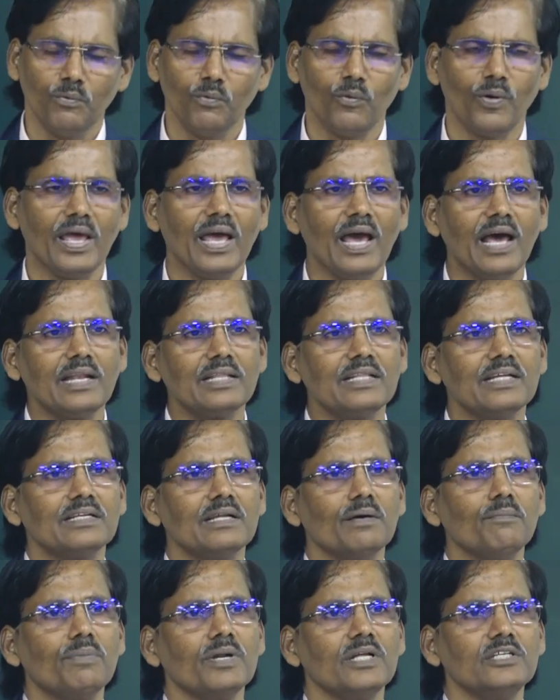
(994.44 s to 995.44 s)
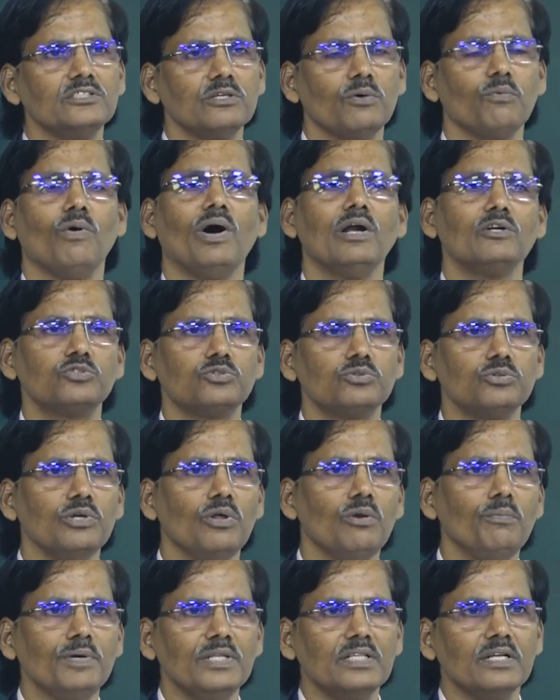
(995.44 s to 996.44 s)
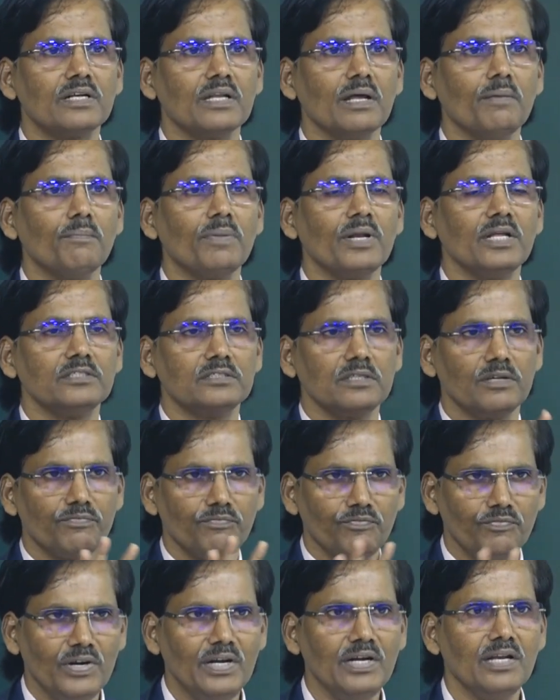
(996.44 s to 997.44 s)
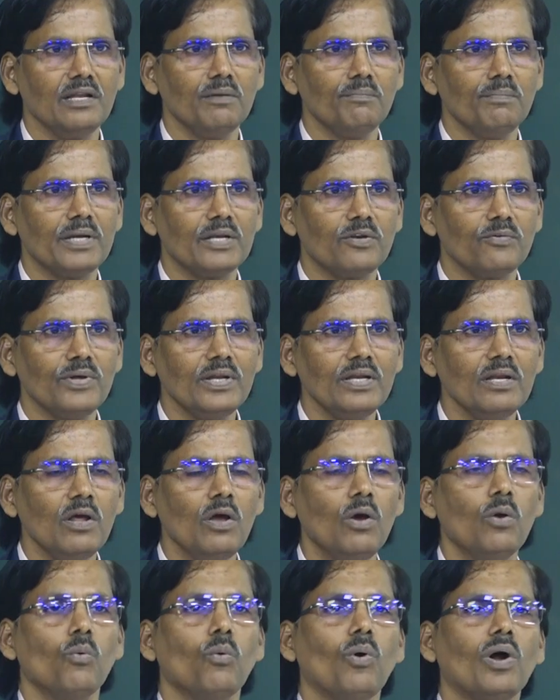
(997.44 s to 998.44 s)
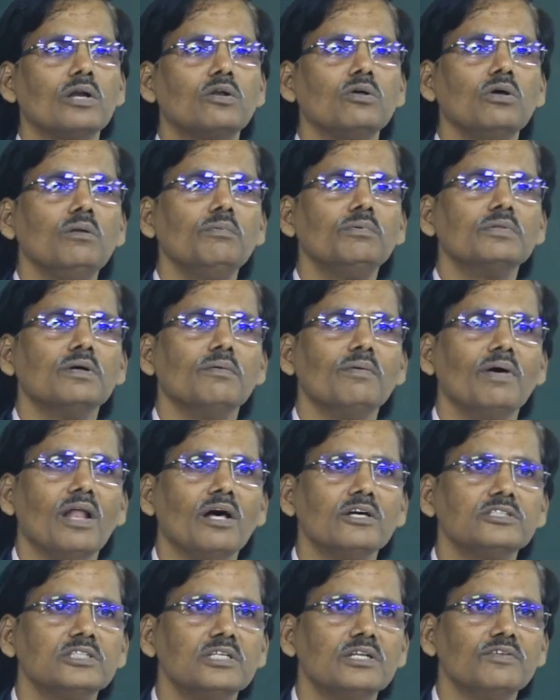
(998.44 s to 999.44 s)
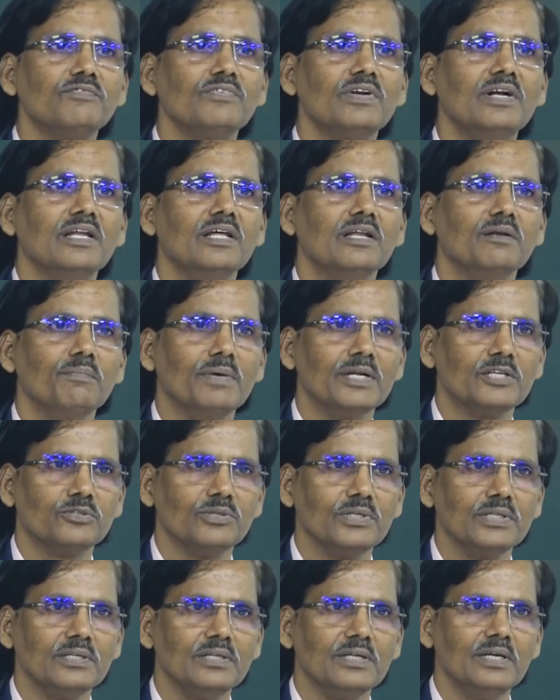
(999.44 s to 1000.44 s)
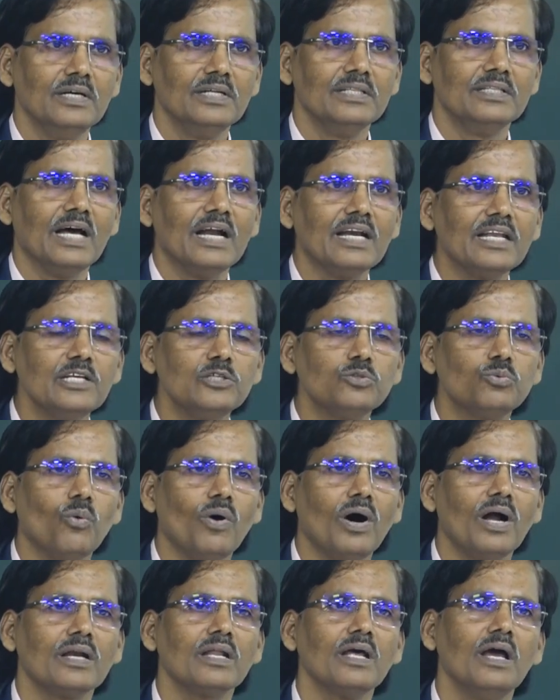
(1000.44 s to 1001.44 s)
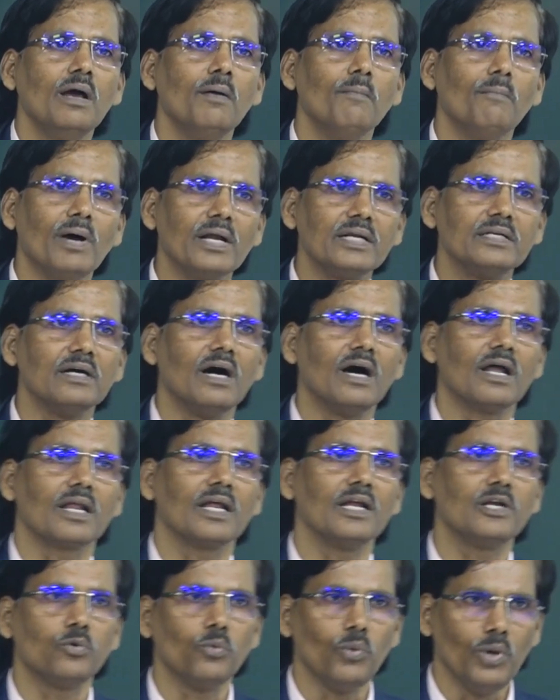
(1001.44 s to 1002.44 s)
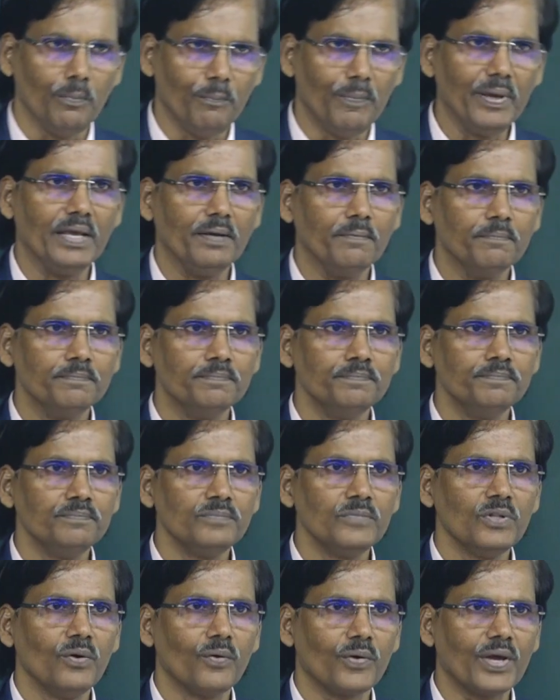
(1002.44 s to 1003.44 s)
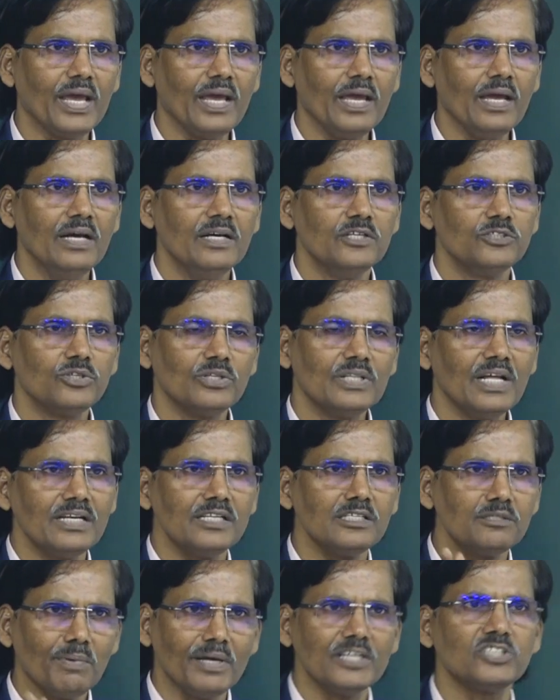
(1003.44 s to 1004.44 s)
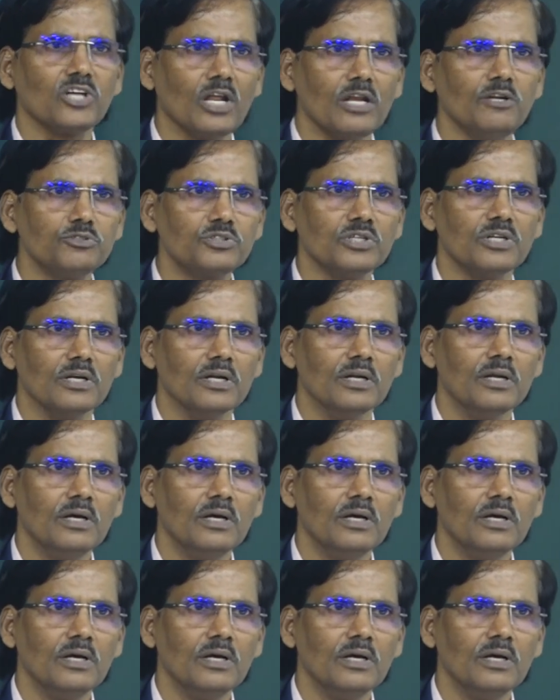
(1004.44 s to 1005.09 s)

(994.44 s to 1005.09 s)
where the temperature, what will be the temperature field in between, what will be the velocity field in between. That is what my target will be. Okay, so that is my solution,